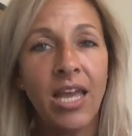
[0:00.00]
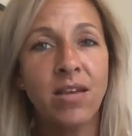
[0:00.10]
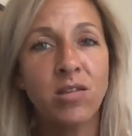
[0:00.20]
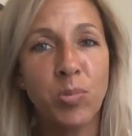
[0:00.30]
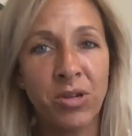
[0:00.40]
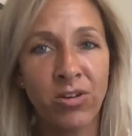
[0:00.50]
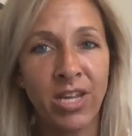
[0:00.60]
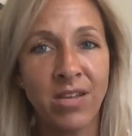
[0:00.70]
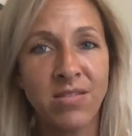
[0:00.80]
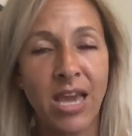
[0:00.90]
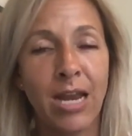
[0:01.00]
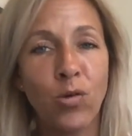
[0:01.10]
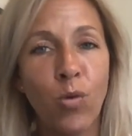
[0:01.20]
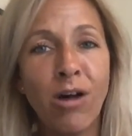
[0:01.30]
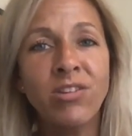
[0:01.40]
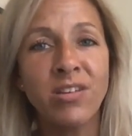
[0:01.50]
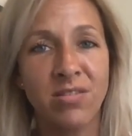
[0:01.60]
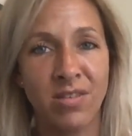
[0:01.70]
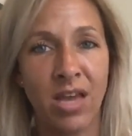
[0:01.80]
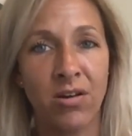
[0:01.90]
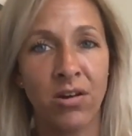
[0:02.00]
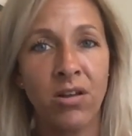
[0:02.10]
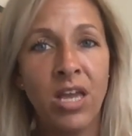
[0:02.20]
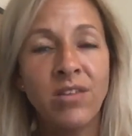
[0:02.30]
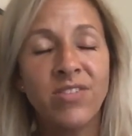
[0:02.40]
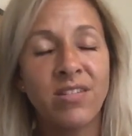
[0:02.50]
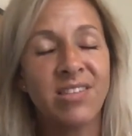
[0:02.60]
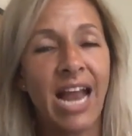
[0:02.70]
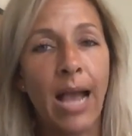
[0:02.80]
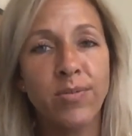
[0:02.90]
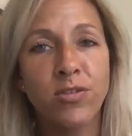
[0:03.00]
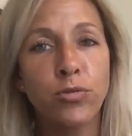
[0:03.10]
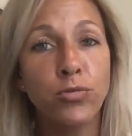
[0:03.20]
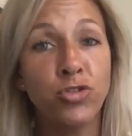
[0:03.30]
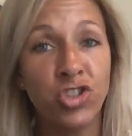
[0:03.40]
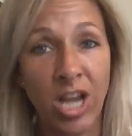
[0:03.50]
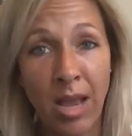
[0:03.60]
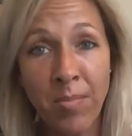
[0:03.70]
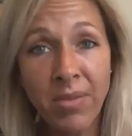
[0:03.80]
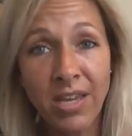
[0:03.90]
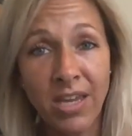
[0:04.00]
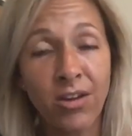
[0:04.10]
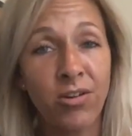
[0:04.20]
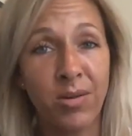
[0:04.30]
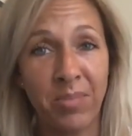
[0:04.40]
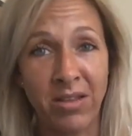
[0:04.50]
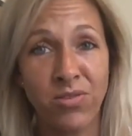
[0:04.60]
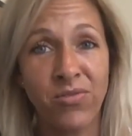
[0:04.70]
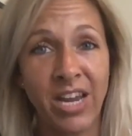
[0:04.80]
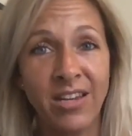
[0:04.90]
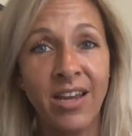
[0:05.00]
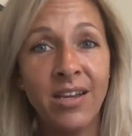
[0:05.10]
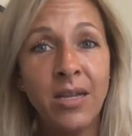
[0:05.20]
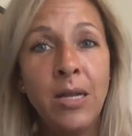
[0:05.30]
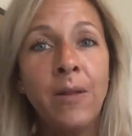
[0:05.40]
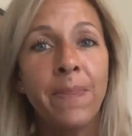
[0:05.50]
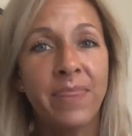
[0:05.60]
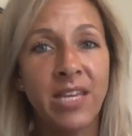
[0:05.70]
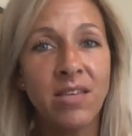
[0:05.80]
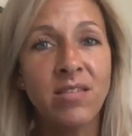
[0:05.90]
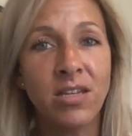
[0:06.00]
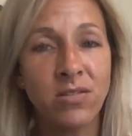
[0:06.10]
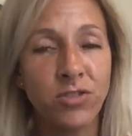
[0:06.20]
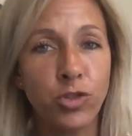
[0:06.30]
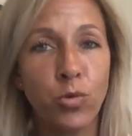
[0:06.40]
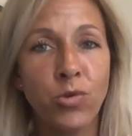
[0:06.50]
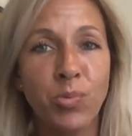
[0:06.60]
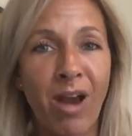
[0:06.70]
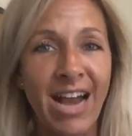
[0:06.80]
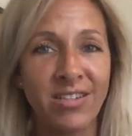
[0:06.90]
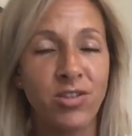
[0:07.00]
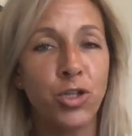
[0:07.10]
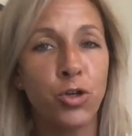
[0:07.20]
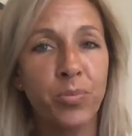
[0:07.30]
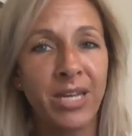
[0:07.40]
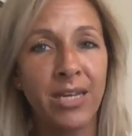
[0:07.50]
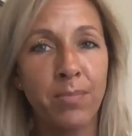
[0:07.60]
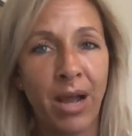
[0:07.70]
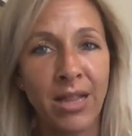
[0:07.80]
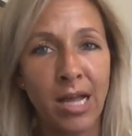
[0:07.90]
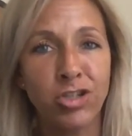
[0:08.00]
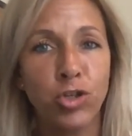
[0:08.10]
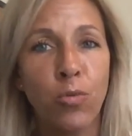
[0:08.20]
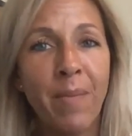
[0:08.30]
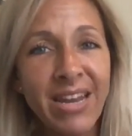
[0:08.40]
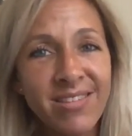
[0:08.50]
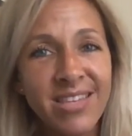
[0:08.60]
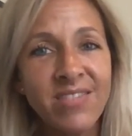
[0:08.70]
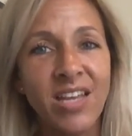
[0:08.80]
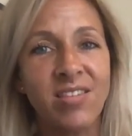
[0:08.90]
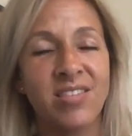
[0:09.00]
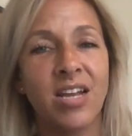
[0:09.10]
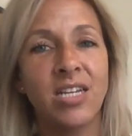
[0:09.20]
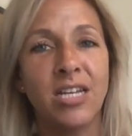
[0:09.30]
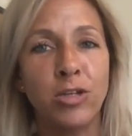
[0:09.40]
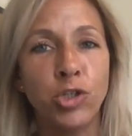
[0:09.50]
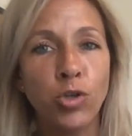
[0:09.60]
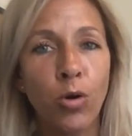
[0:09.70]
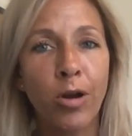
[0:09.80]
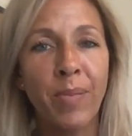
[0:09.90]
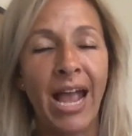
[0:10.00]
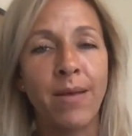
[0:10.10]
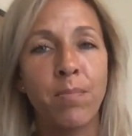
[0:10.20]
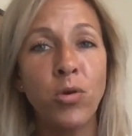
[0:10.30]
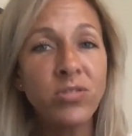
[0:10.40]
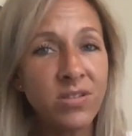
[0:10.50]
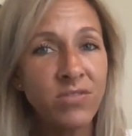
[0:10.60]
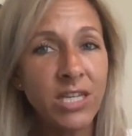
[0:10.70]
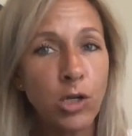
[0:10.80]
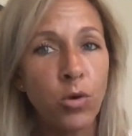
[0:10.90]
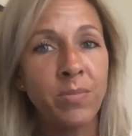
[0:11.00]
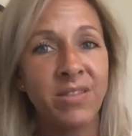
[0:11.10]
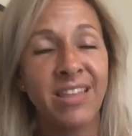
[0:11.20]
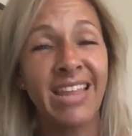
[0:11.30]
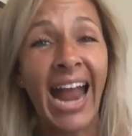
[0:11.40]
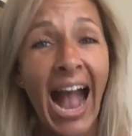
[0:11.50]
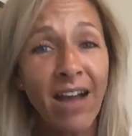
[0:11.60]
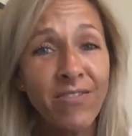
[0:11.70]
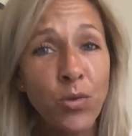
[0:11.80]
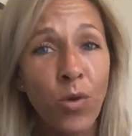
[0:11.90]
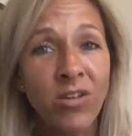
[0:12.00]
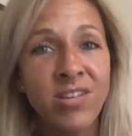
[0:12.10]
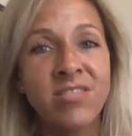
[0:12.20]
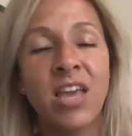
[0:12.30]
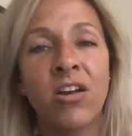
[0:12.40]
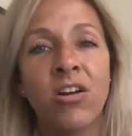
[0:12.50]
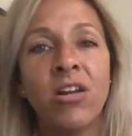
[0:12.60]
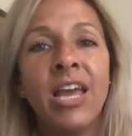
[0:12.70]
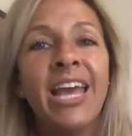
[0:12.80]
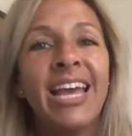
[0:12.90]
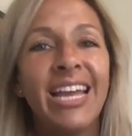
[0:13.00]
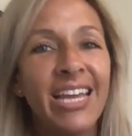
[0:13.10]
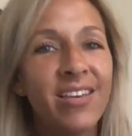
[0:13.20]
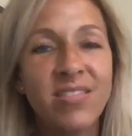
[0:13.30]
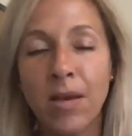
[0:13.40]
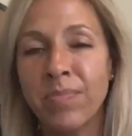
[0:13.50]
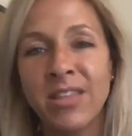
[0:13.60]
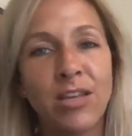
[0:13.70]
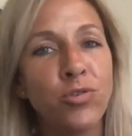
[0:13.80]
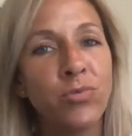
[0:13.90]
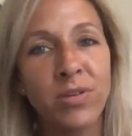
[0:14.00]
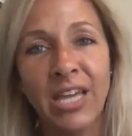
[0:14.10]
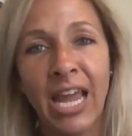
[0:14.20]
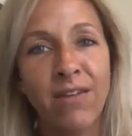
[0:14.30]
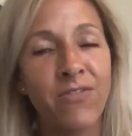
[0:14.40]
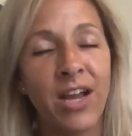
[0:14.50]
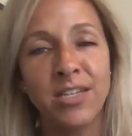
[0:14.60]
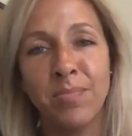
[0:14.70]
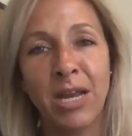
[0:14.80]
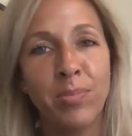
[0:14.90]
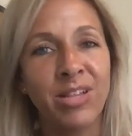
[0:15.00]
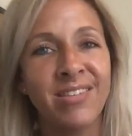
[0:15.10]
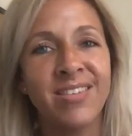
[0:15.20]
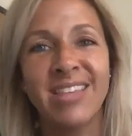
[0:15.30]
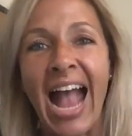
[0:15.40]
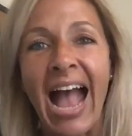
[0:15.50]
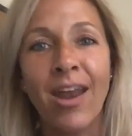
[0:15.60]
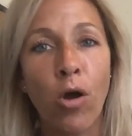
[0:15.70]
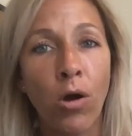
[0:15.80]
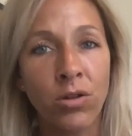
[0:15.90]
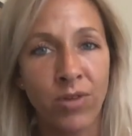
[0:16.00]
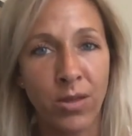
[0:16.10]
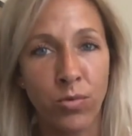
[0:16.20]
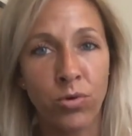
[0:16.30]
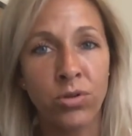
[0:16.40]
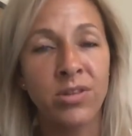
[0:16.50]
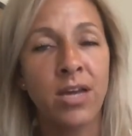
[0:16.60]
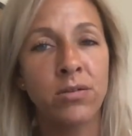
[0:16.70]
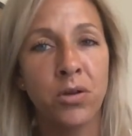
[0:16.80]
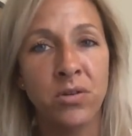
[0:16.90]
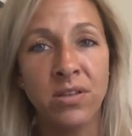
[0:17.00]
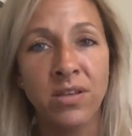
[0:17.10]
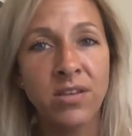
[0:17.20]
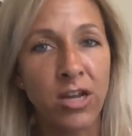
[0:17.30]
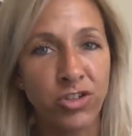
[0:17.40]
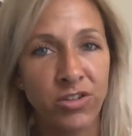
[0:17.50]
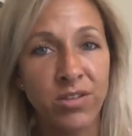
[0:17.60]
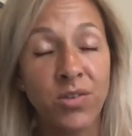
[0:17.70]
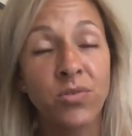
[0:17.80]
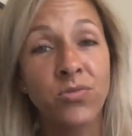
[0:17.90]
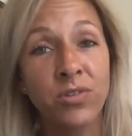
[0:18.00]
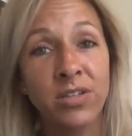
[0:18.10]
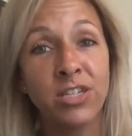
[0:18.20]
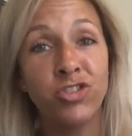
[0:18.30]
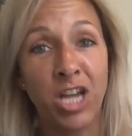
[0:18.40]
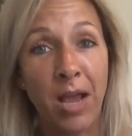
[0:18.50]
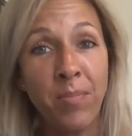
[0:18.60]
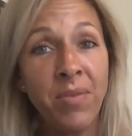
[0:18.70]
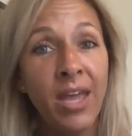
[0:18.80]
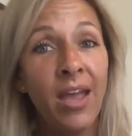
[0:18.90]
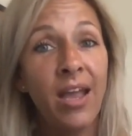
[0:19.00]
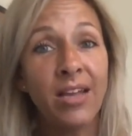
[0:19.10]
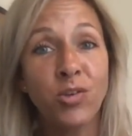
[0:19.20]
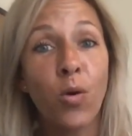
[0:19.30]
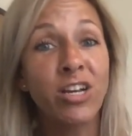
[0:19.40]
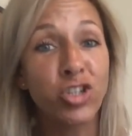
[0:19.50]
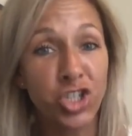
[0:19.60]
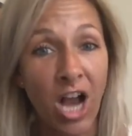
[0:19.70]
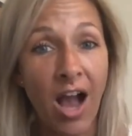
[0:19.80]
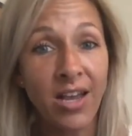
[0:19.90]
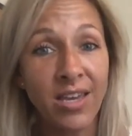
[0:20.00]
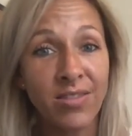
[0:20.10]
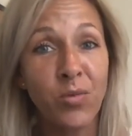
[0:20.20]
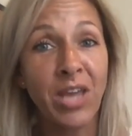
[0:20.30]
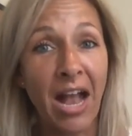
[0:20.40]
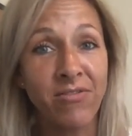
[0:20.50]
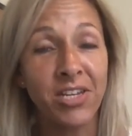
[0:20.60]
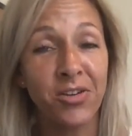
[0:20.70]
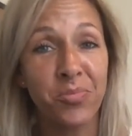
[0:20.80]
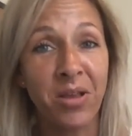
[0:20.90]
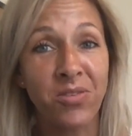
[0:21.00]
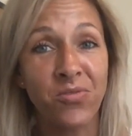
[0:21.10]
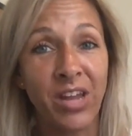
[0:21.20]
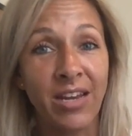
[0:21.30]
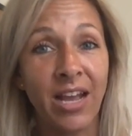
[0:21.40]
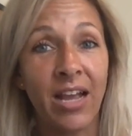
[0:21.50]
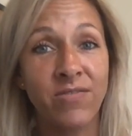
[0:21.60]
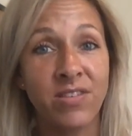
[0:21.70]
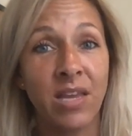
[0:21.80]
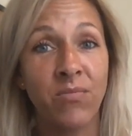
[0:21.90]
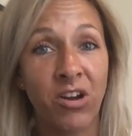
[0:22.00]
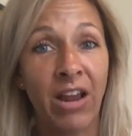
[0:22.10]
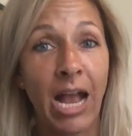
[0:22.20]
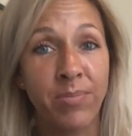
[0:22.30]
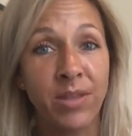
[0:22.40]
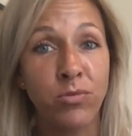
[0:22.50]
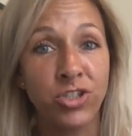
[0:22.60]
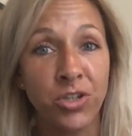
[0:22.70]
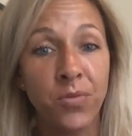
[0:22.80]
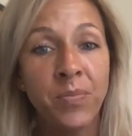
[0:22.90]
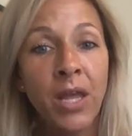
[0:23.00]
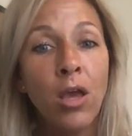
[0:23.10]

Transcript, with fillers: experience at a wellness center that is an absolute gem here in Pennsylvania. These individuals practice European biological medicine. They studied it in Europe, and most of the equipment that they have in the wellness center is something that you really can't find in many places at all around the world, let alone in this country. So it's really a gem. It's quite a shock that we have it here in Pennsylvania. I have to say I'm very happy that we do.